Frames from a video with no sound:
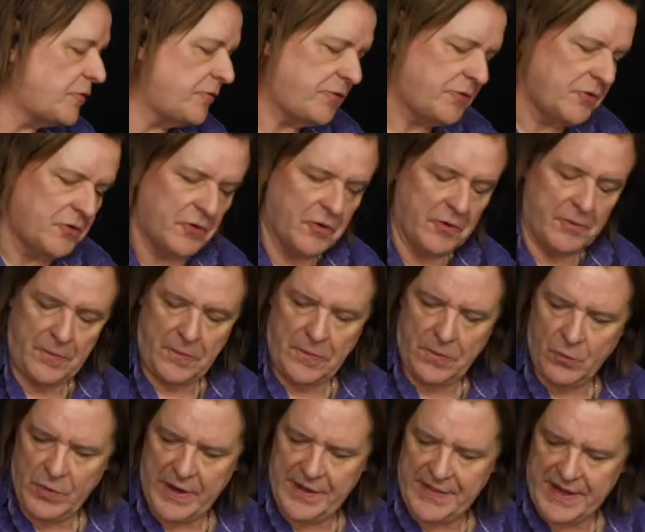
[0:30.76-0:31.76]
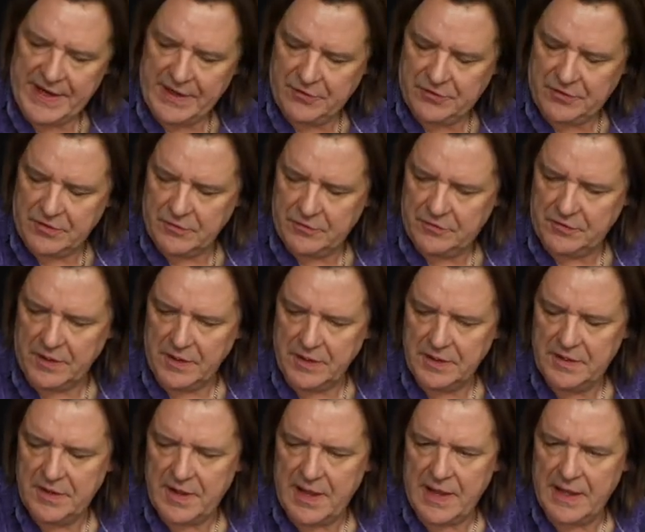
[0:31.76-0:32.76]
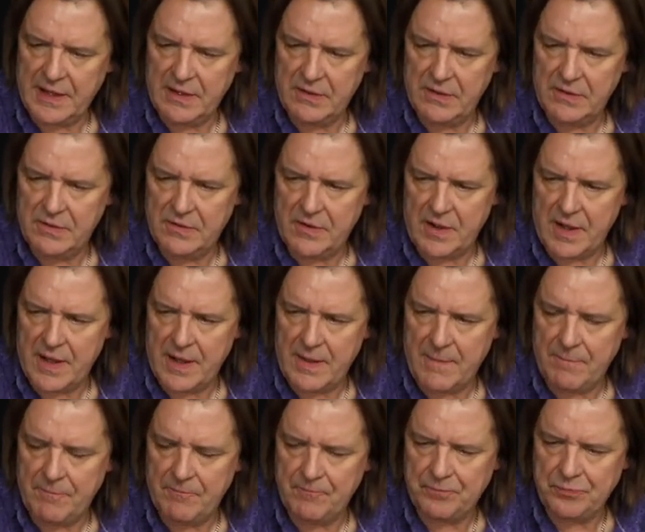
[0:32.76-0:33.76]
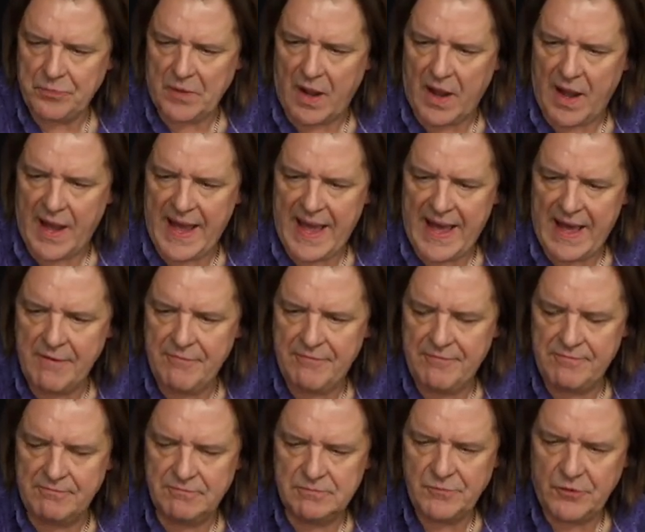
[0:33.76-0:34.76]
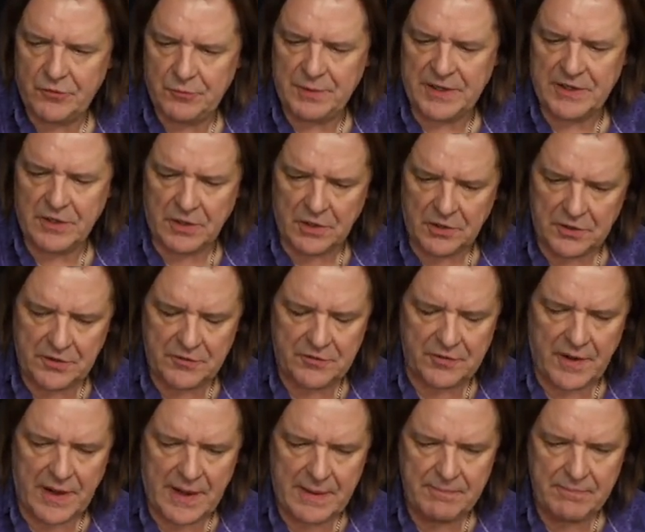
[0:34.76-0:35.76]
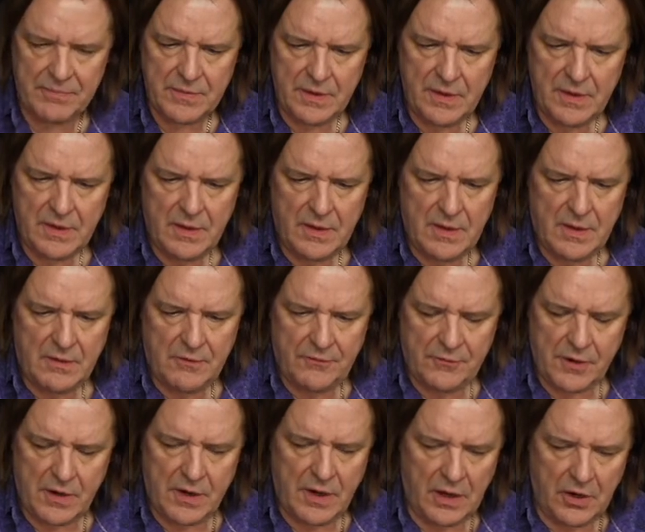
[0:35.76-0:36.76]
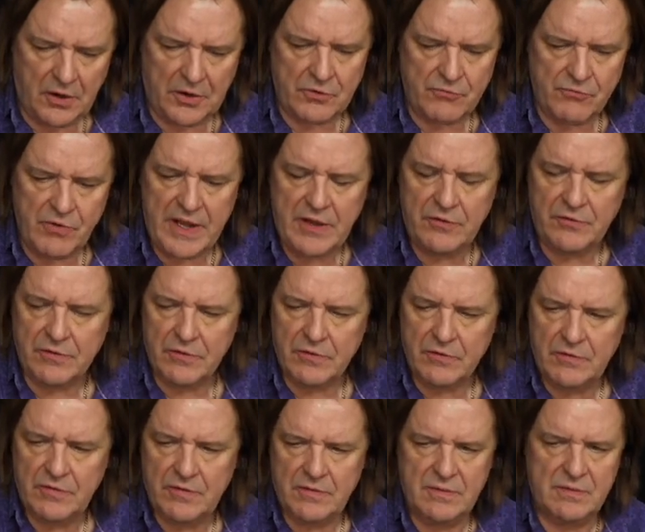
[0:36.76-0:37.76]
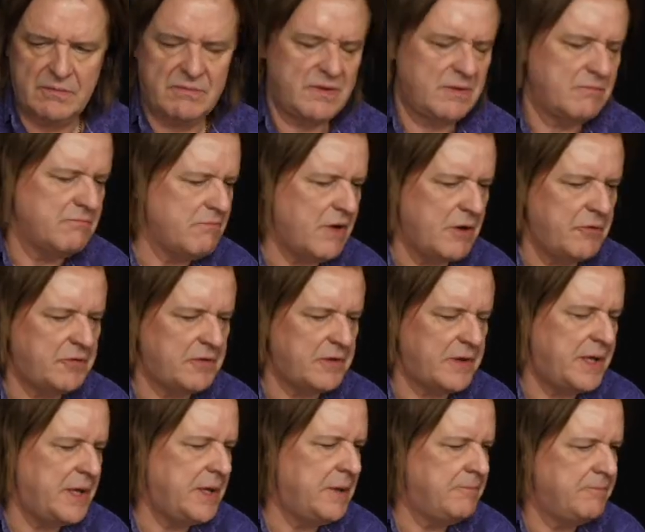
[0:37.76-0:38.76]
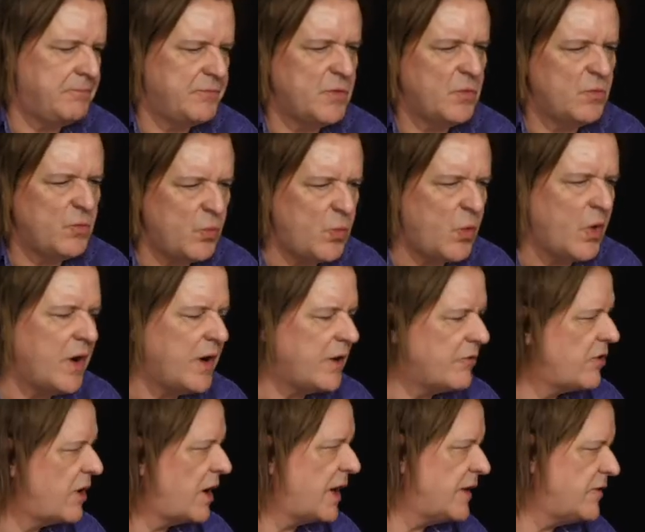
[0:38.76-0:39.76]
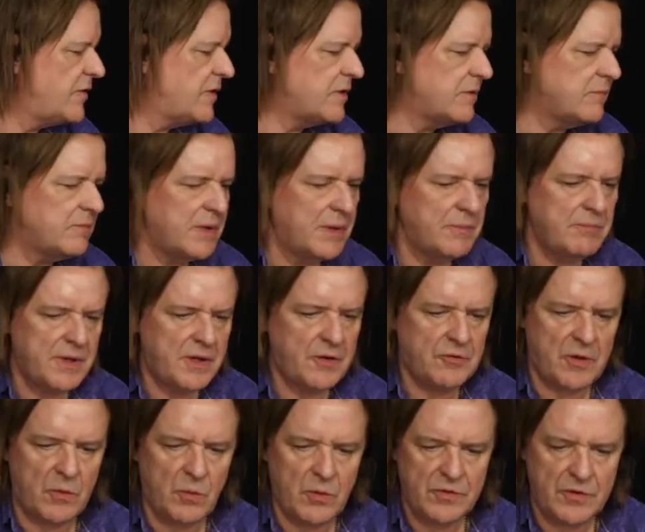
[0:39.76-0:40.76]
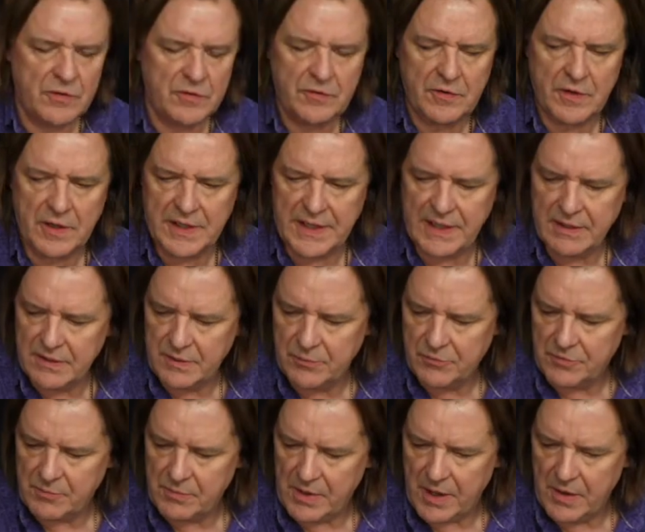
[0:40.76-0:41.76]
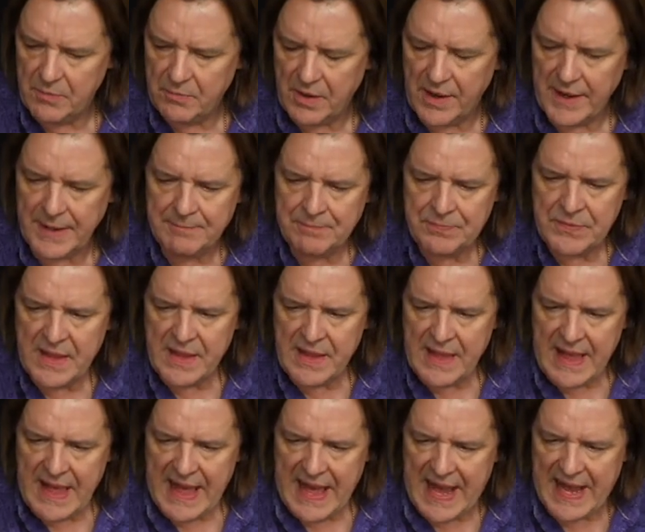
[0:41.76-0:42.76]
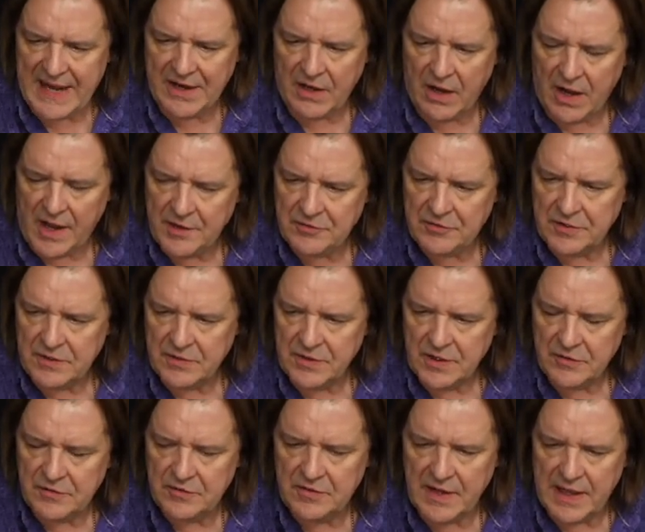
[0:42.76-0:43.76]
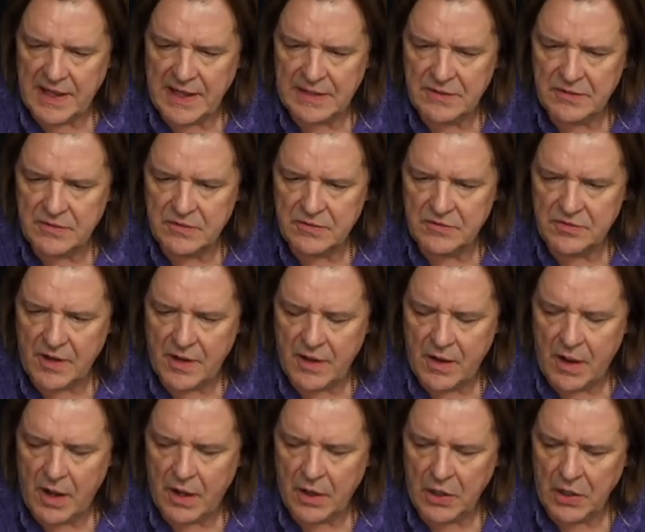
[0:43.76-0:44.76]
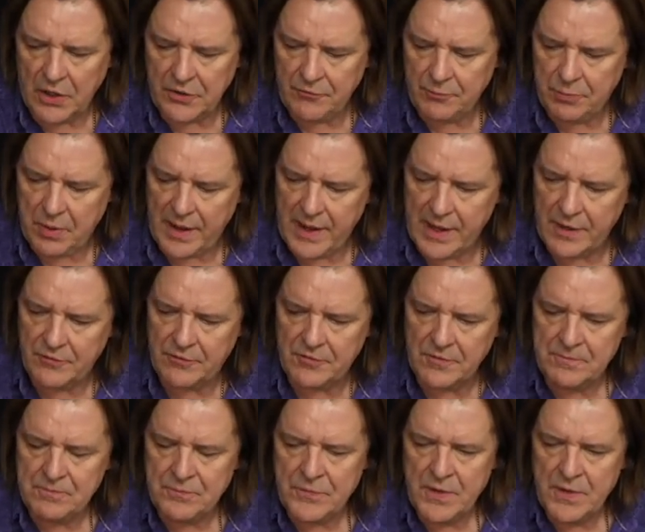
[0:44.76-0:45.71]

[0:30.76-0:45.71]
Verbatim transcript: of thought where that is concerned, and um, I have spent a lot of time for a lot of reasons, and mostly work-related, and, and because I wanted certain outcomes from my own playing, analysing this. And uh, a lot of players